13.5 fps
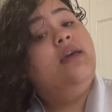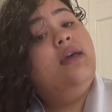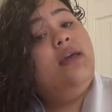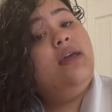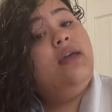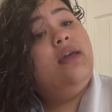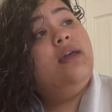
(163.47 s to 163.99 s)

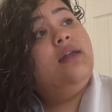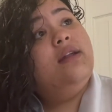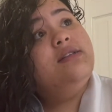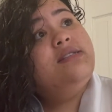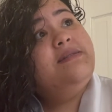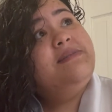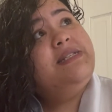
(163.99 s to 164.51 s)
And it
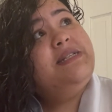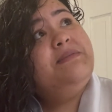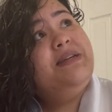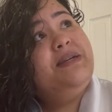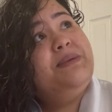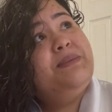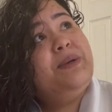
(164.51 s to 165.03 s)
seems to
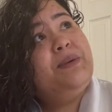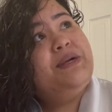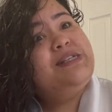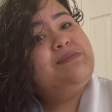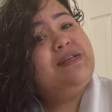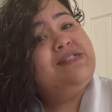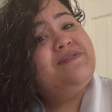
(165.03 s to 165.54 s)
be what works
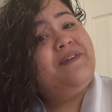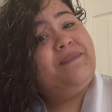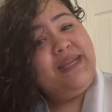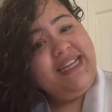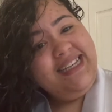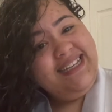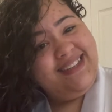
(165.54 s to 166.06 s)
best for
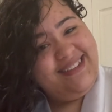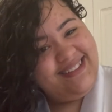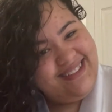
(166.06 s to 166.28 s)
me.